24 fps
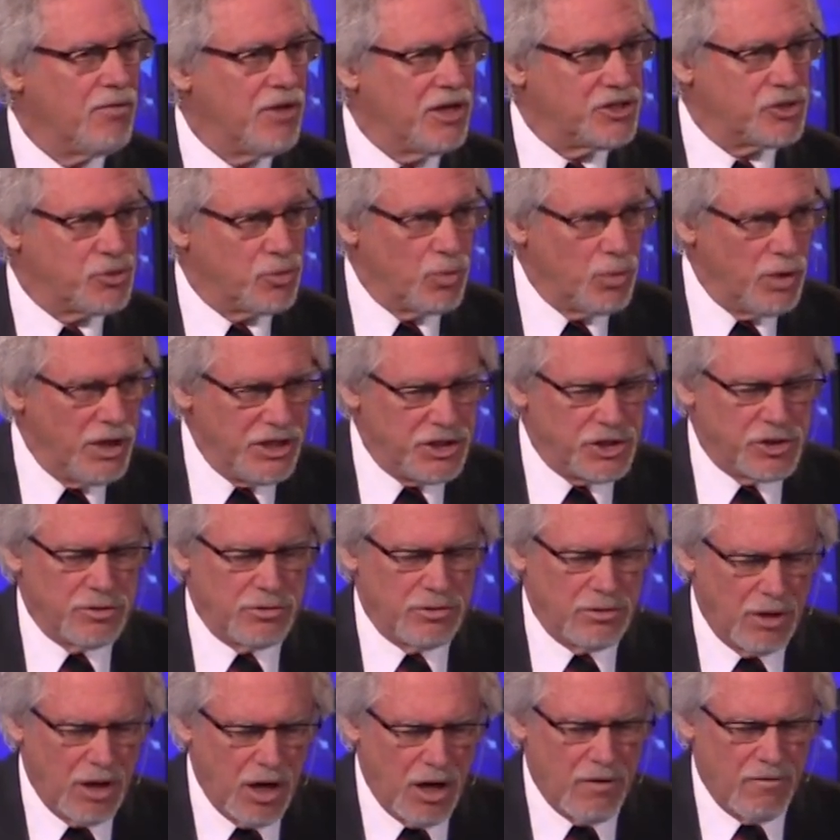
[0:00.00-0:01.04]
That's
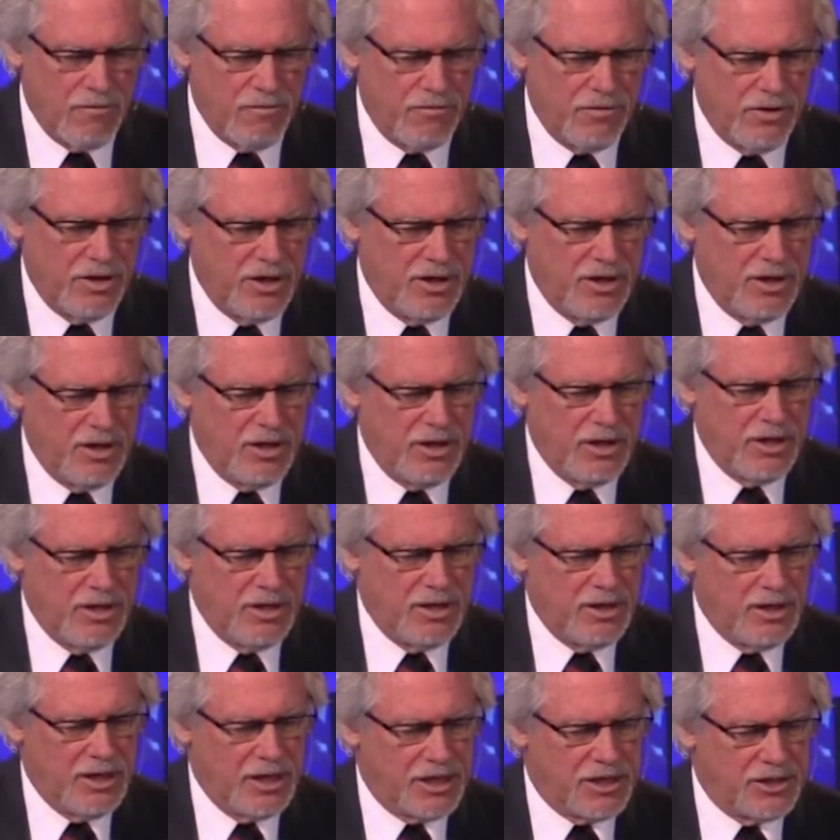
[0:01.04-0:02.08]
Rachel love.
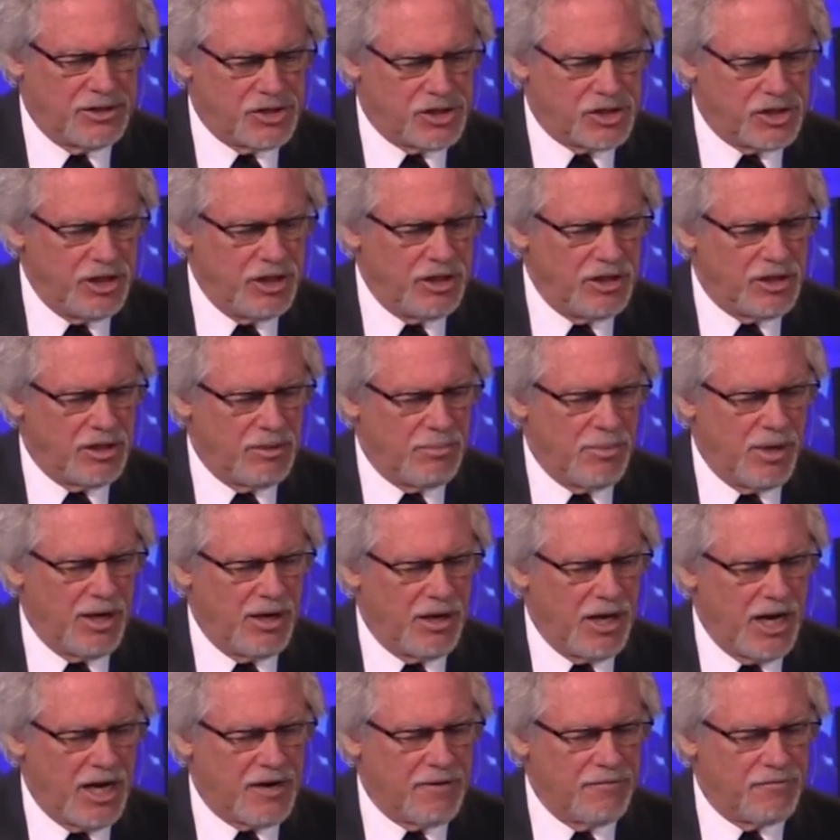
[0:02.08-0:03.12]
I can see that my
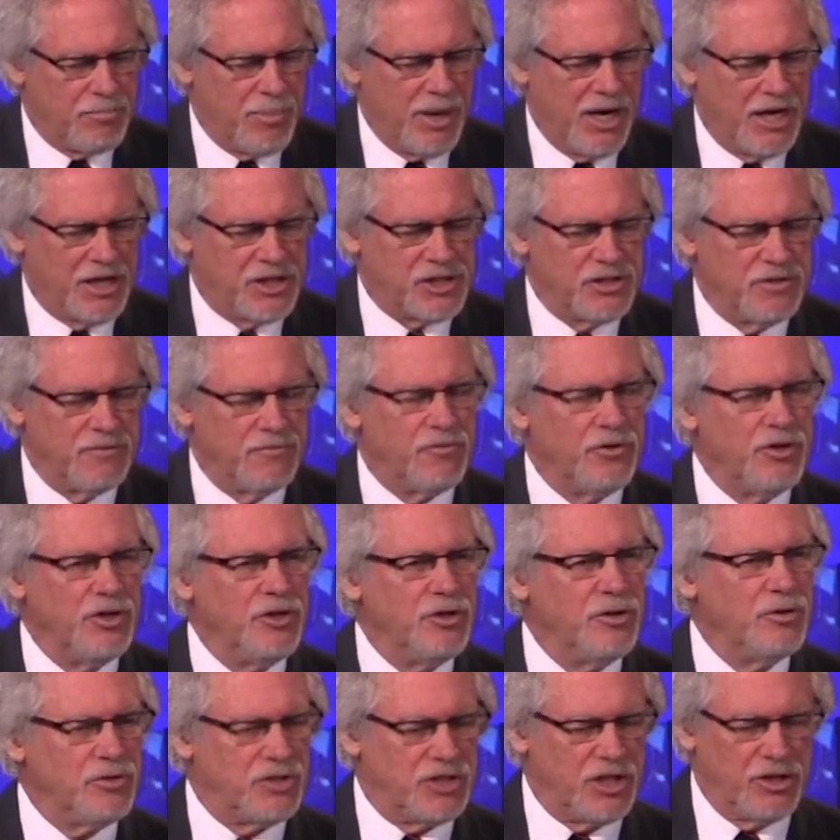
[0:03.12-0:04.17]
lack of passion for
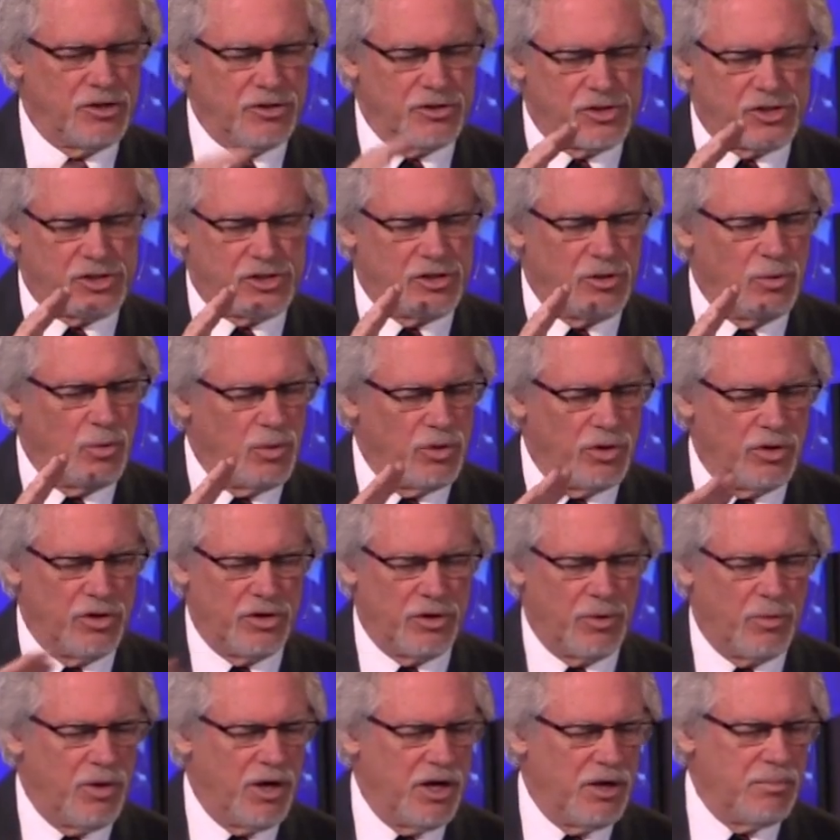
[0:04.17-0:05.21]
you tells the
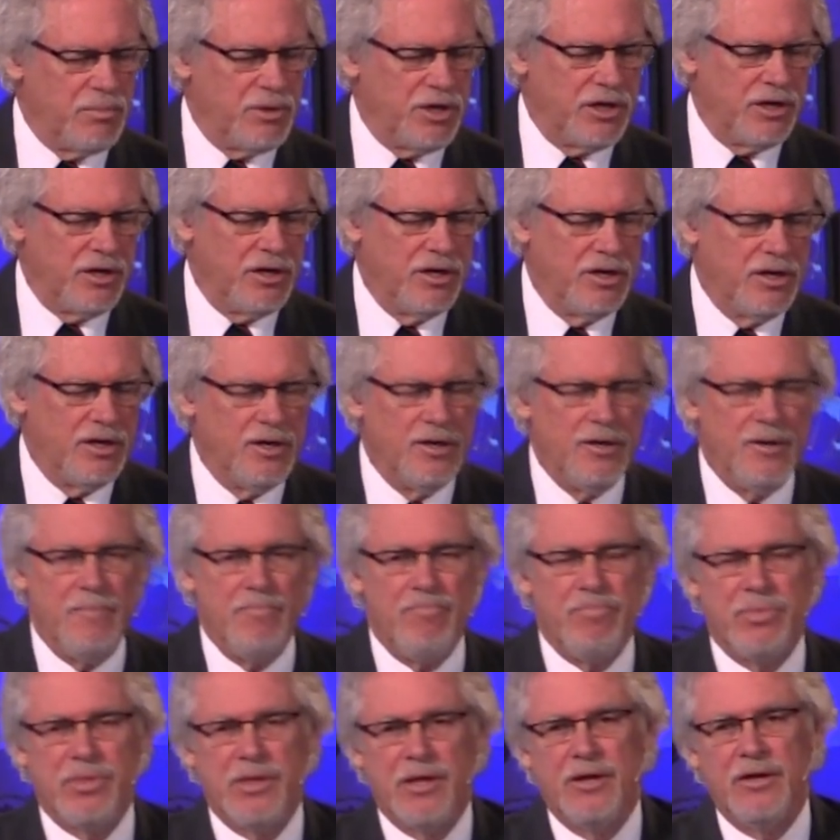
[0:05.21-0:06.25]
world around me
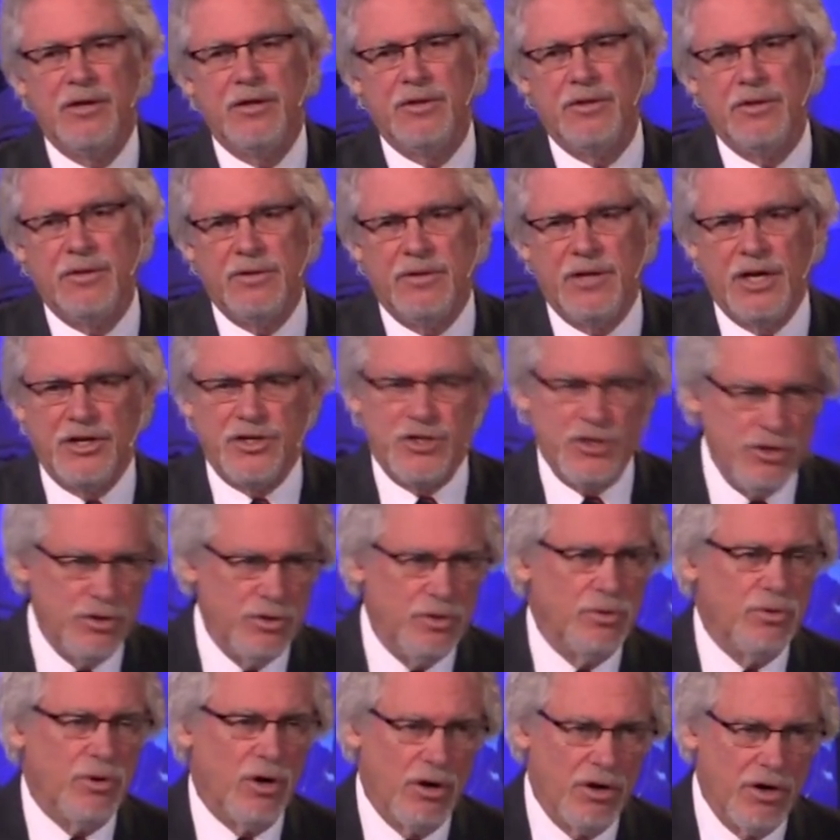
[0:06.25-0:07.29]
that
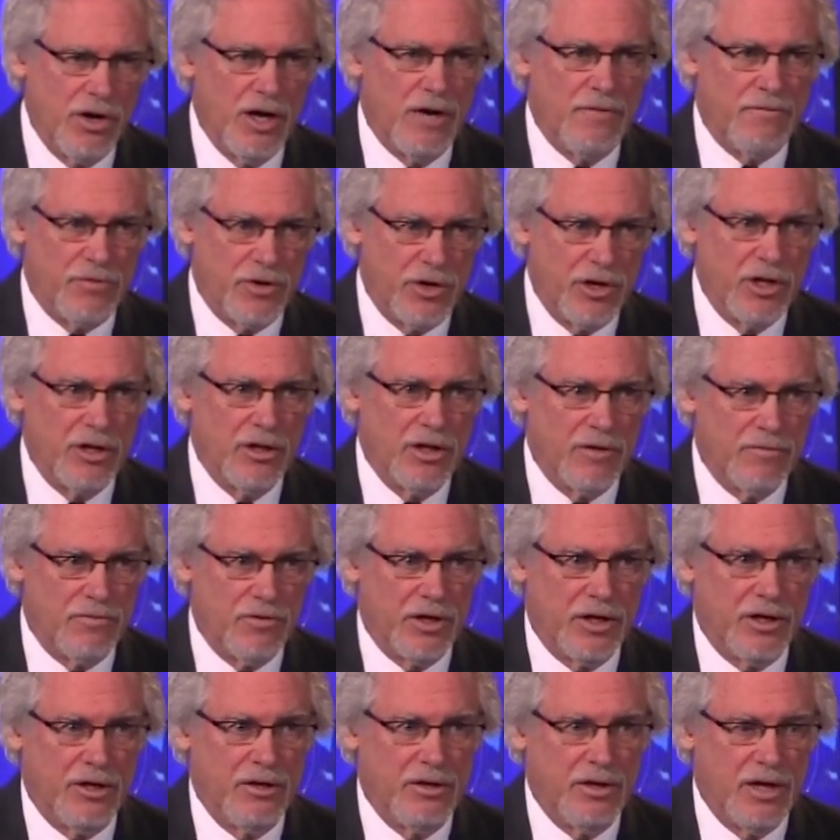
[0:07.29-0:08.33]
you are not very
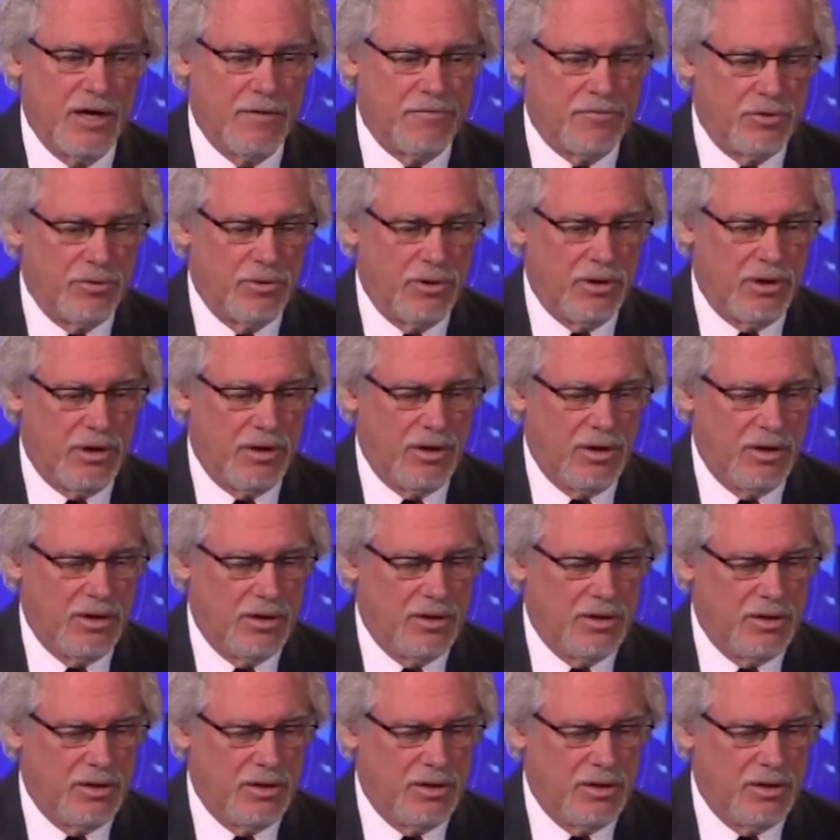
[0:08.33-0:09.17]
lovely after all.